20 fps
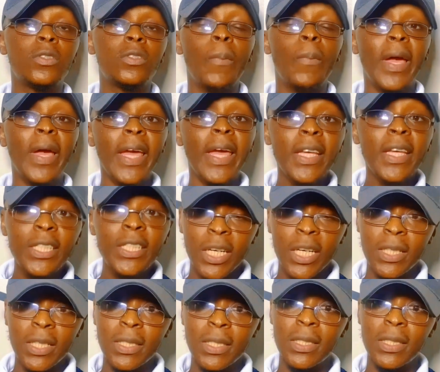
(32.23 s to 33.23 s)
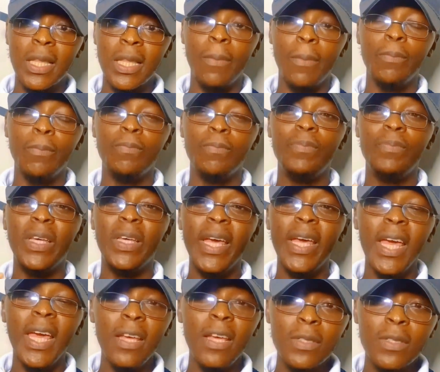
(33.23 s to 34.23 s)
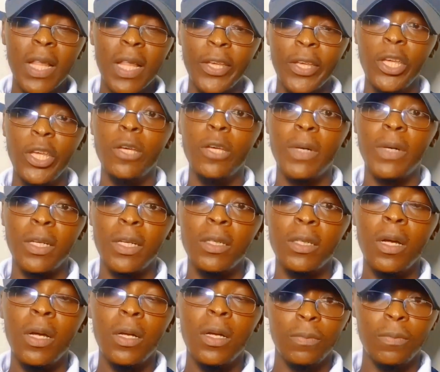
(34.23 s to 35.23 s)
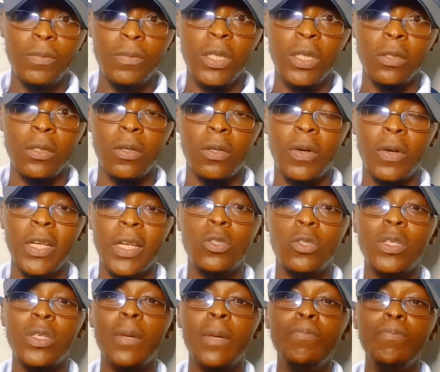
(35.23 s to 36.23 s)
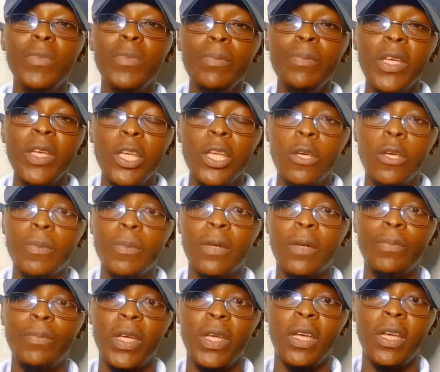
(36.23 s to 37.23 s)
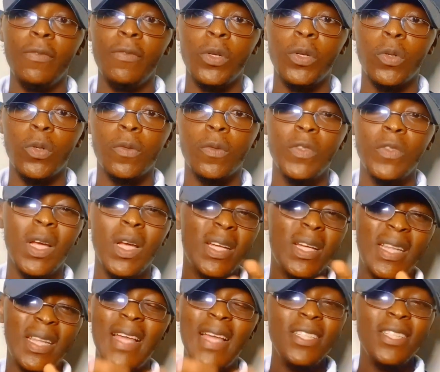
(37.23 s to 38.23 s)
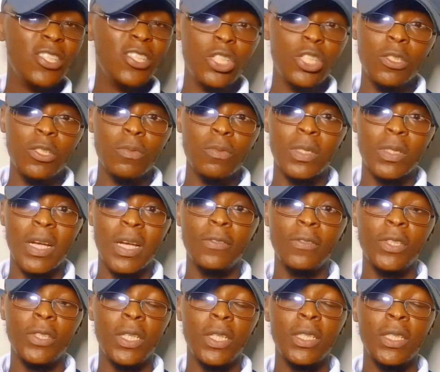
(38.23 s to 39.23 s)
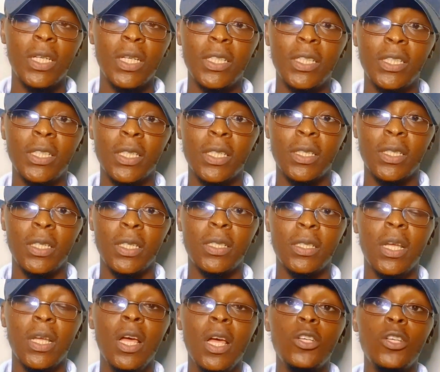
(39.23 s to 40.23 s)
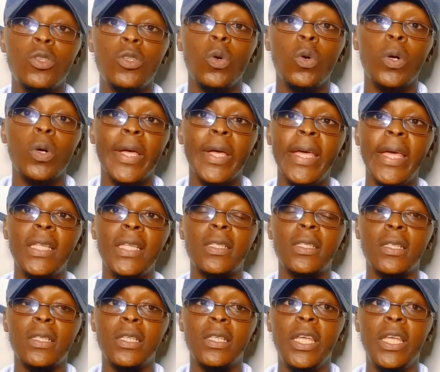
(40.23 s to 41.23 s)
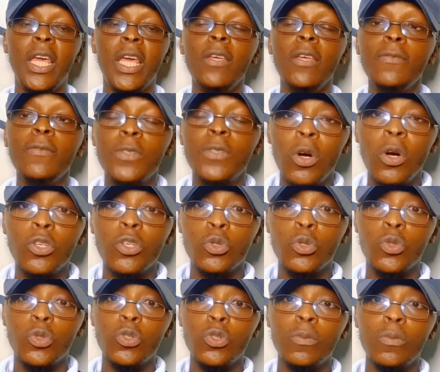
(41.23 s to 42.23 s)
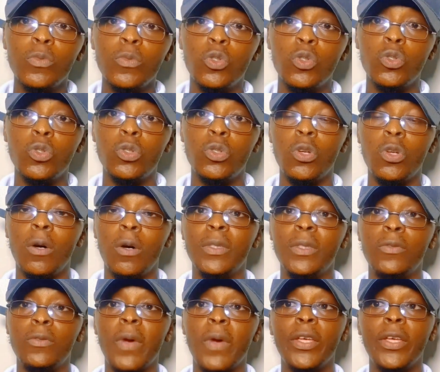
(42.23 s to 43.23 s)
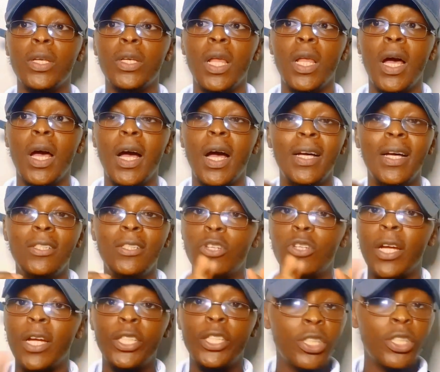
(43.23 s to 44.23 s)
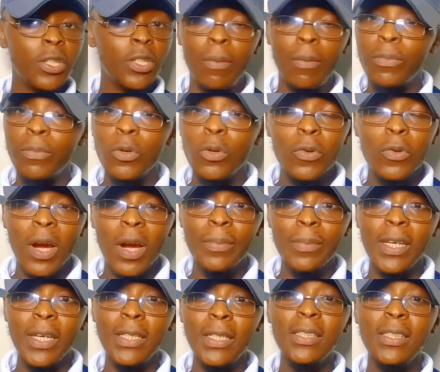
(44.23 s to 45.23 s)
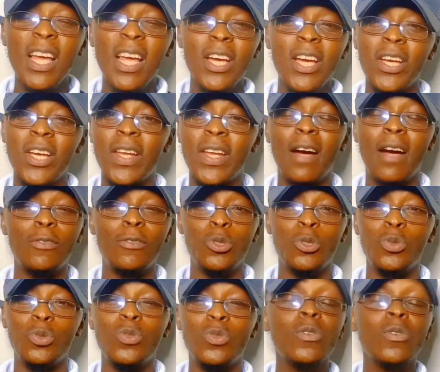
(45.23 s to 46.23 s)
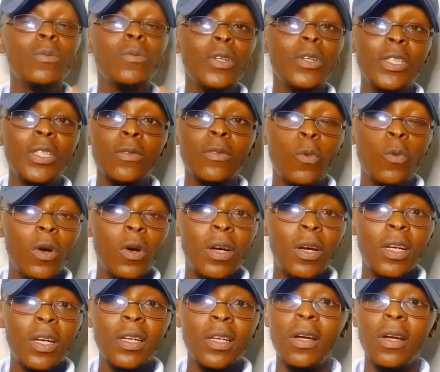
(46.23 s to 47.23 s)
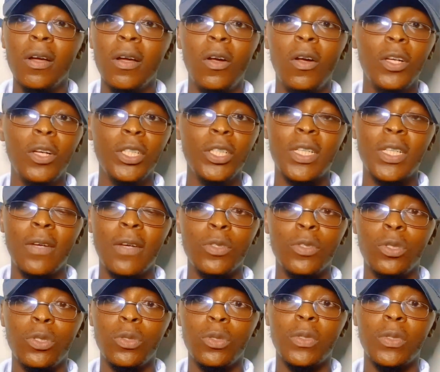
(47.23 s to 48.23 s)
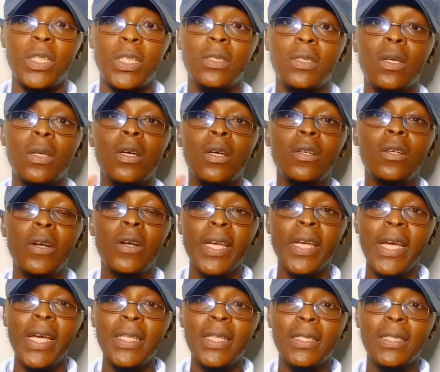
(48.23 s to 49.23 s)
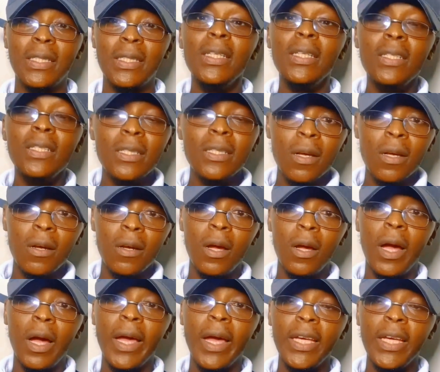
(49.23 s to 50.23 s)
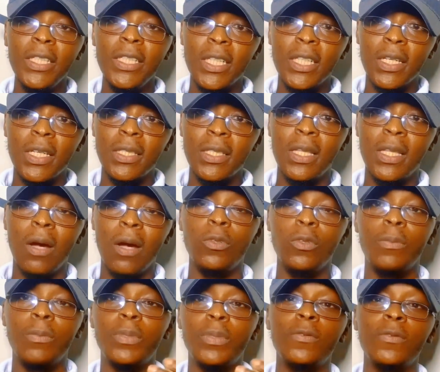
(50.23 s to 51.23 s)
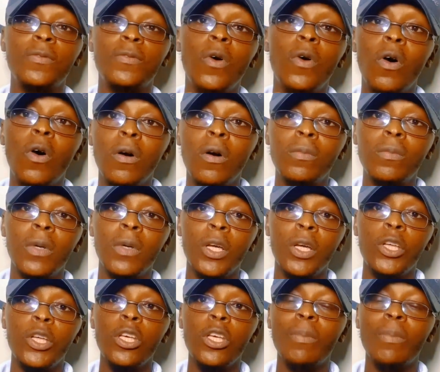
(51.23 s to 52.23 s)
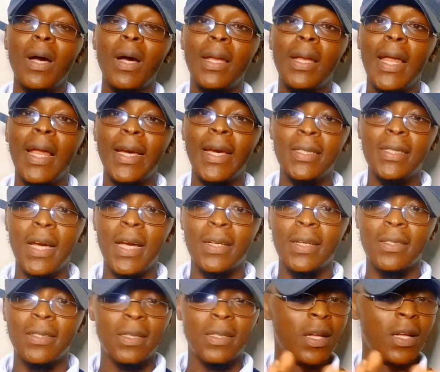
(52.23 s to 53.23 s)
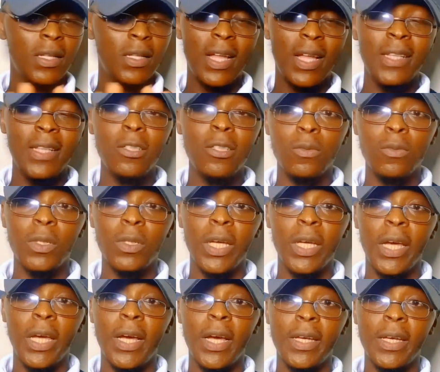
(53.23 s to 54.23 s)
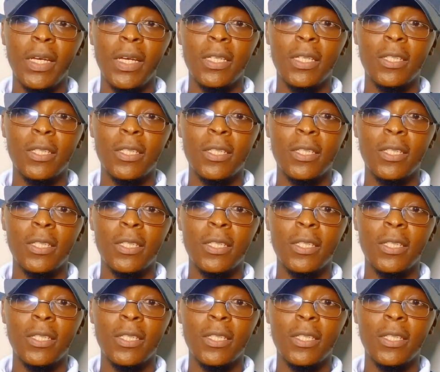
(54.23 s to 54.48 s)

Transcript: some agents that behaves like human being. All right, so they mimic human behavior. That is just what artificial intelligence is. So it gives us room to stop the regular traditional programming. You don't have to do too much work. All you just have to do is create these agents that would perform human-like tasks. That is what AI